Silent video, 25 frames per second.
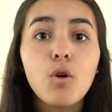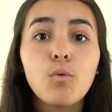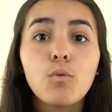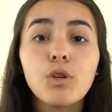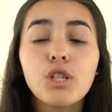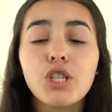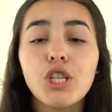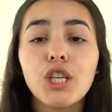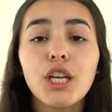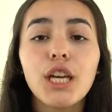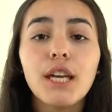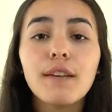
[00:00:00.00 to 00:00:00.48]

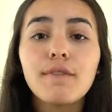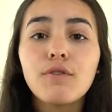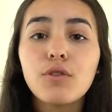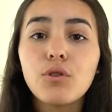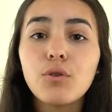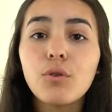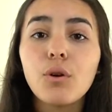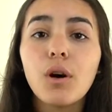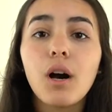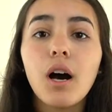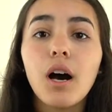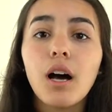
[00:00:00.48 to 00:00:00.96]
which it
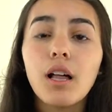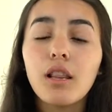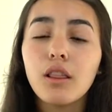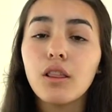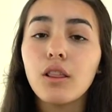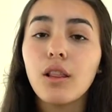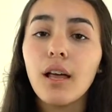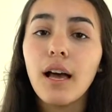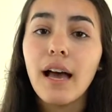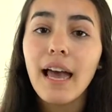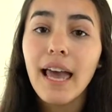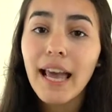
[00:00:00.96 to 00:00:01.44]
gives you
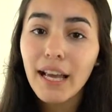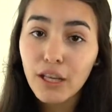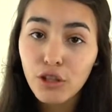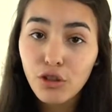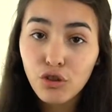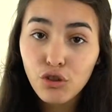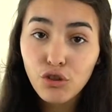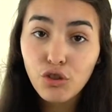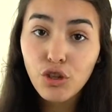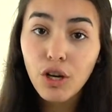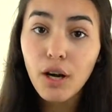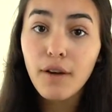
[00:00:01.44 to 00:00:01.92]

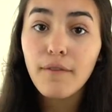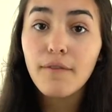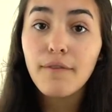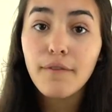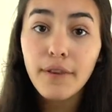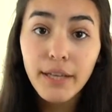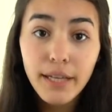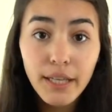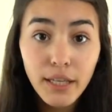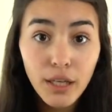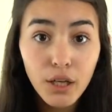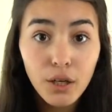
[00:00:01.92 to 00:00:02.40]
extra
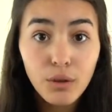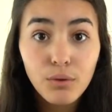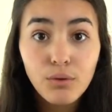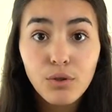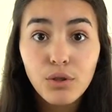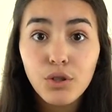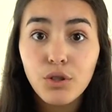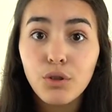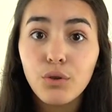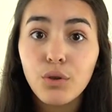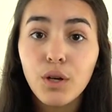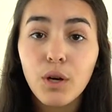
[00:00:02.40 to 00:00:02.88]

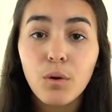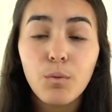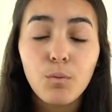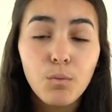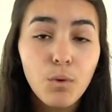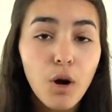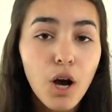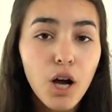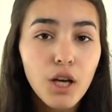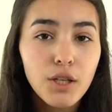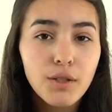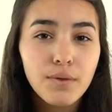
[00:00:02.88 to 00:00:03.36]
videos you
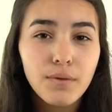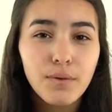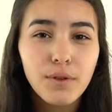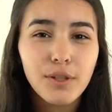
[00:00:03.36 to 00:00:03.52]
can watch.